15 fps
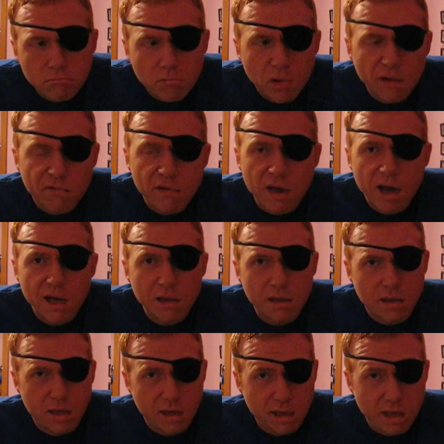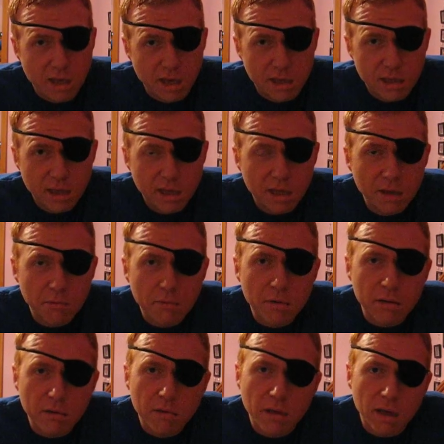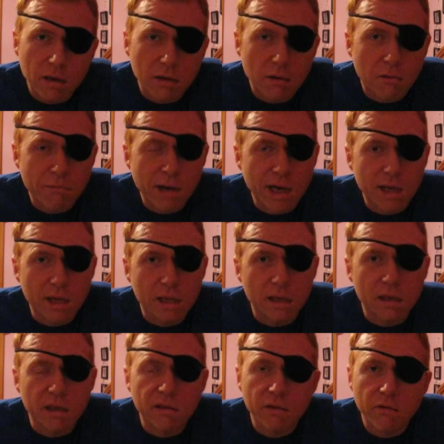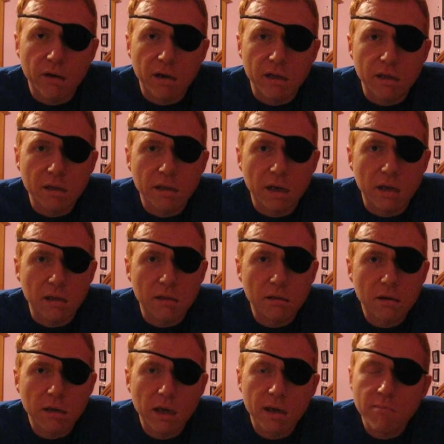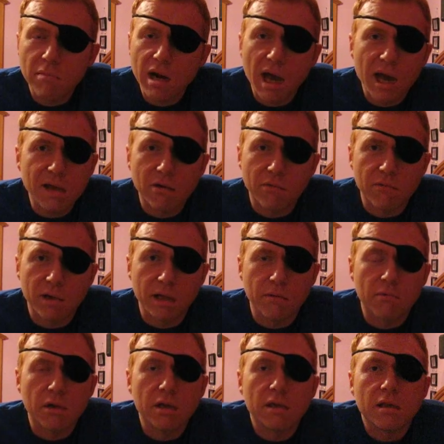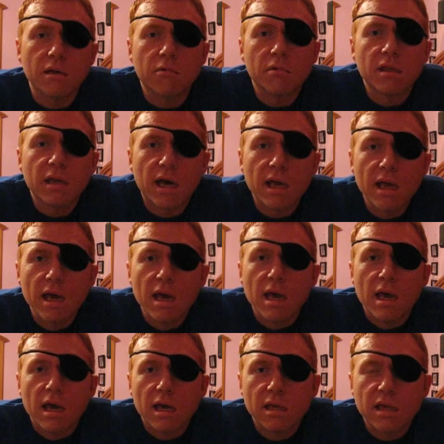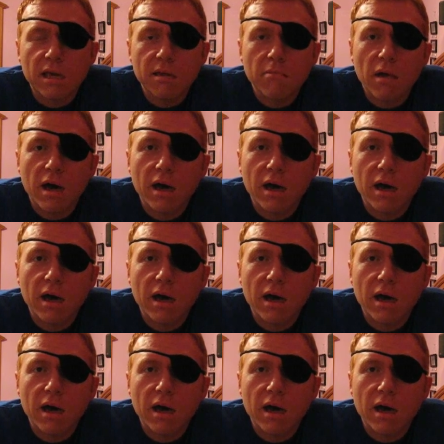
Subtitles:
If not, he said they could go back in and try to take a look at it, but I don't really want to deal with that. He said